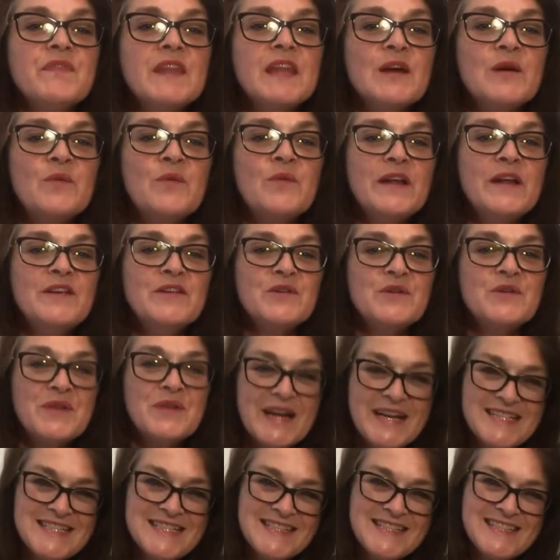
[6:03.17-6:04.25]
when you're
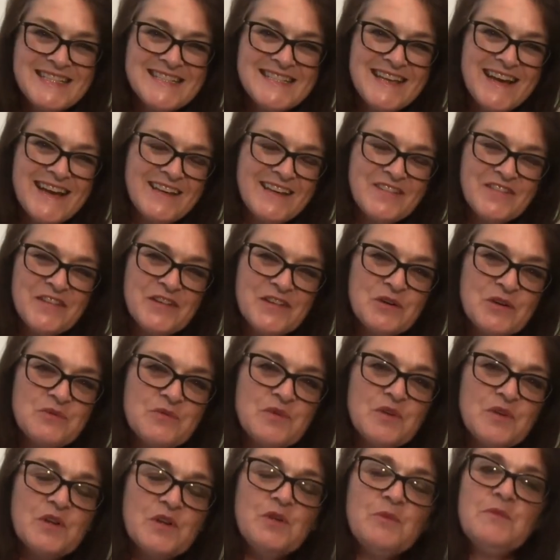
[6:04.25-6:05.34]
creating the design for your
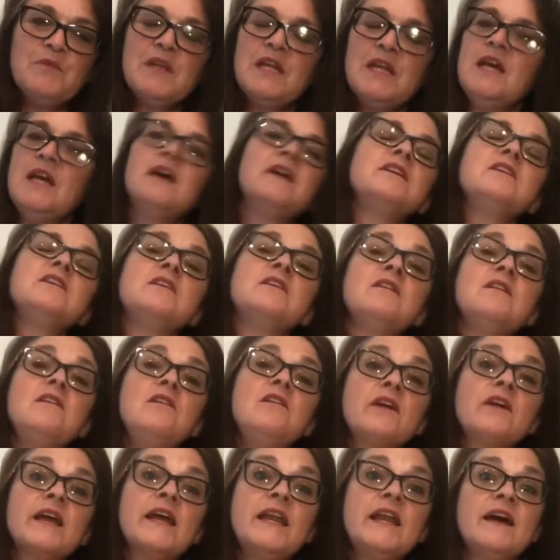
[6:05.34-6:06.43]
room, you're
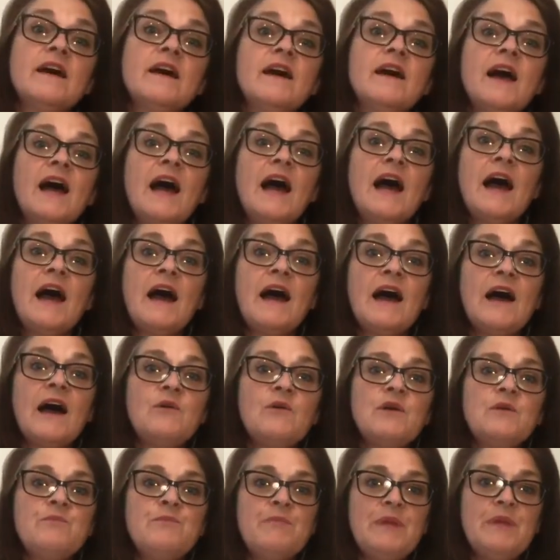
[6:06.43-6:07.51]
looking at how
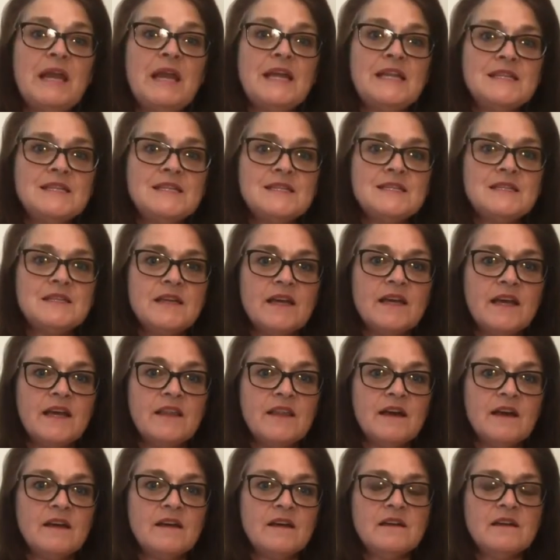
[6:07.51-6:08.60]
it blends
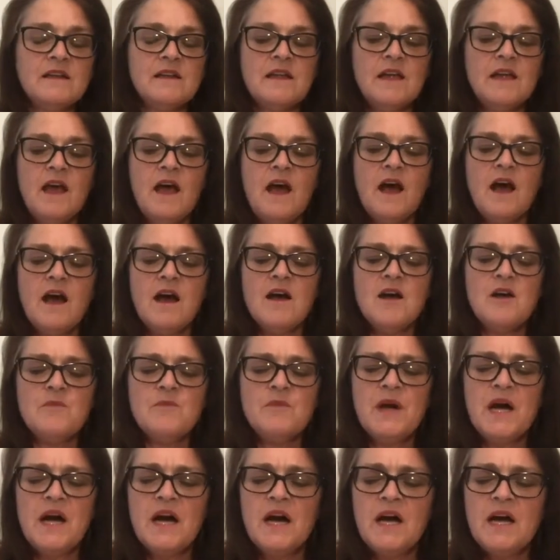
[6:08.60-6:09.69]
together.
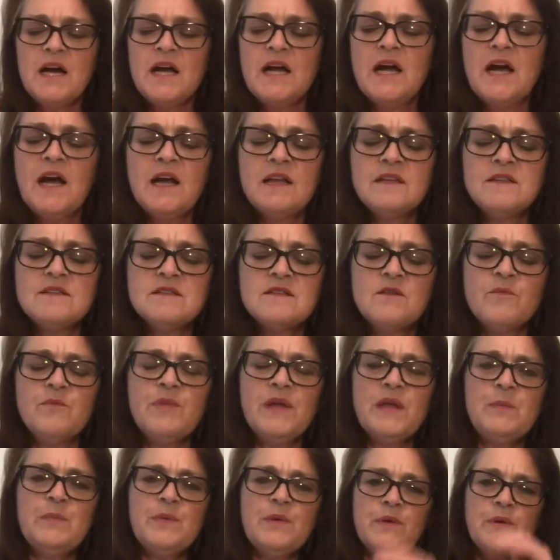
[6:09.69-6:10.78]
And some
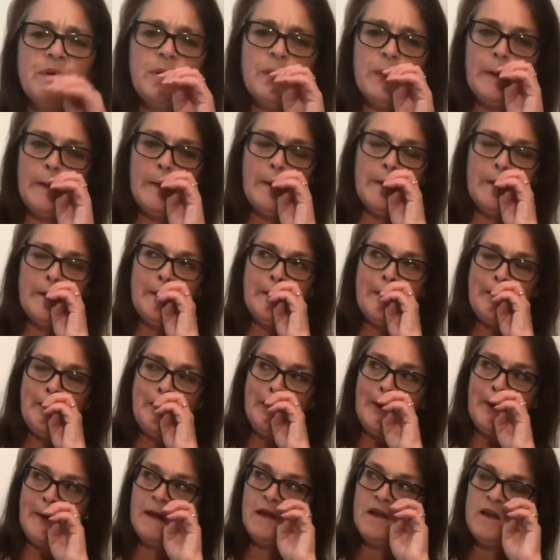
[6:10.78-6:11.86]
people,
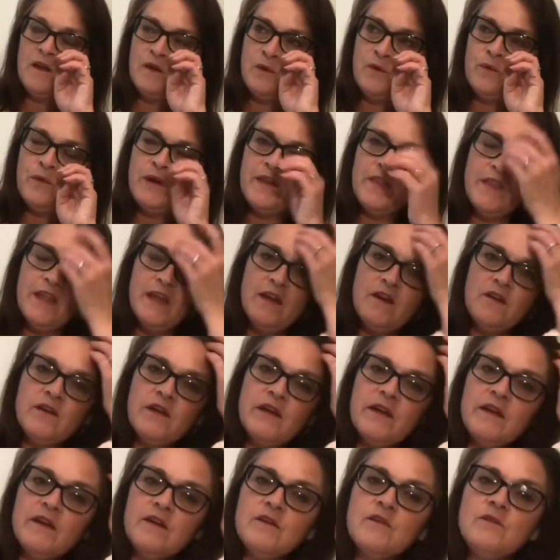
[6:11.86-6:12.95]
when they're
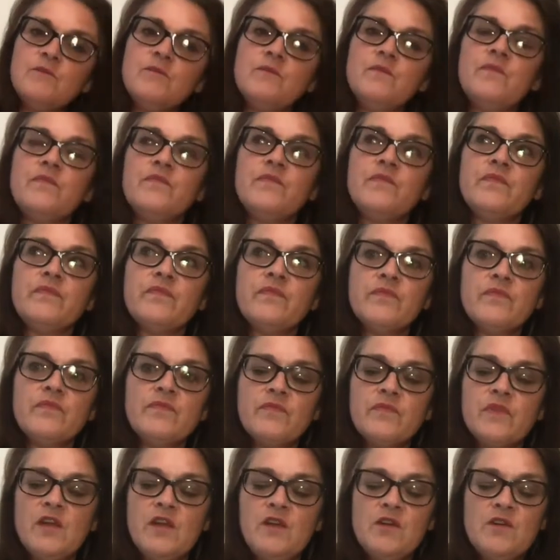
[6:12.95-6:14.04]
looking at,
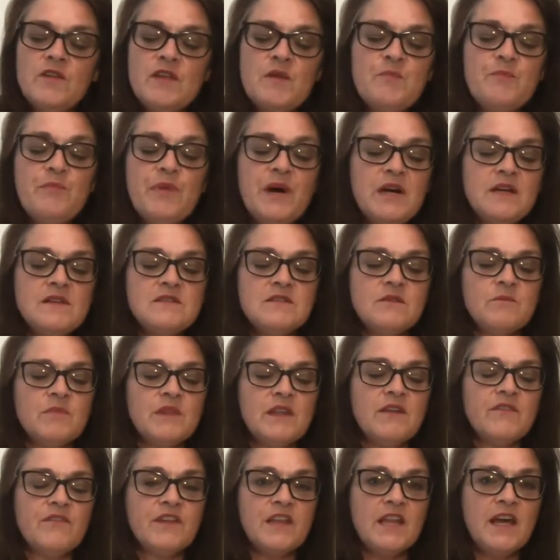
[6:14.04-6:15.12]
you know, they buy
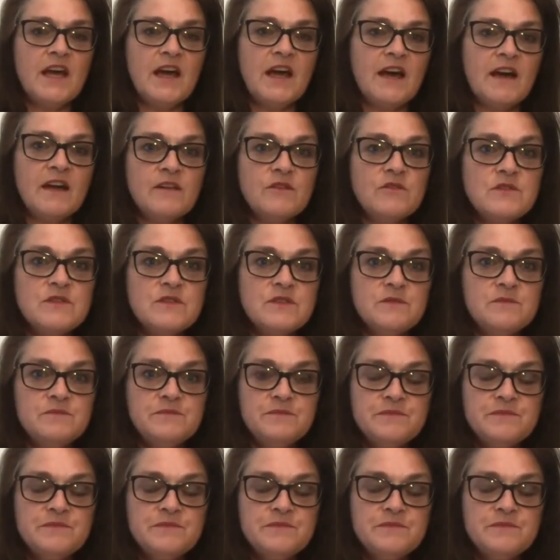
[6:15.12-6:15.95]
something for their house